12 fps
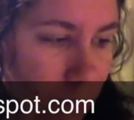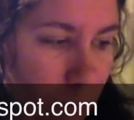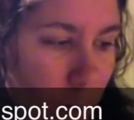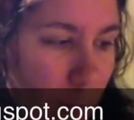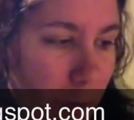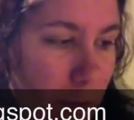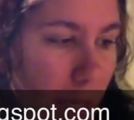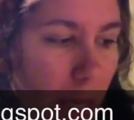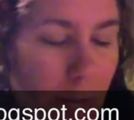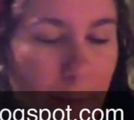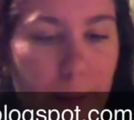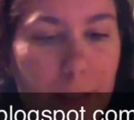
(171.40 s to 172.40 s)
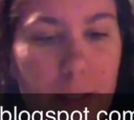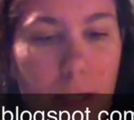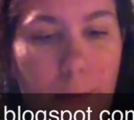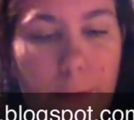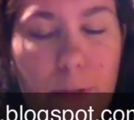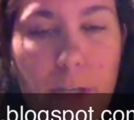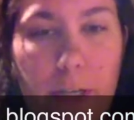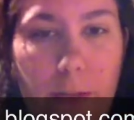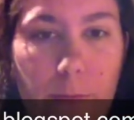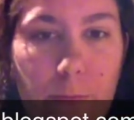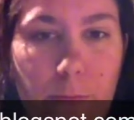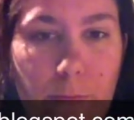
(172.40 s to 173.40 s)
But with that, I picked up, I'm trying to
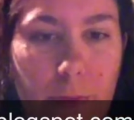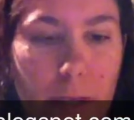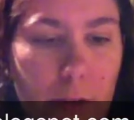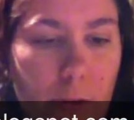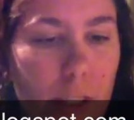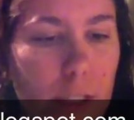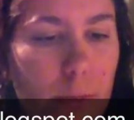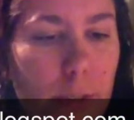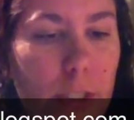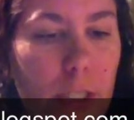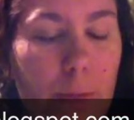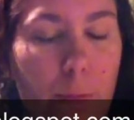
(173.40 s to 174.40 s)
get the rest of my Jenny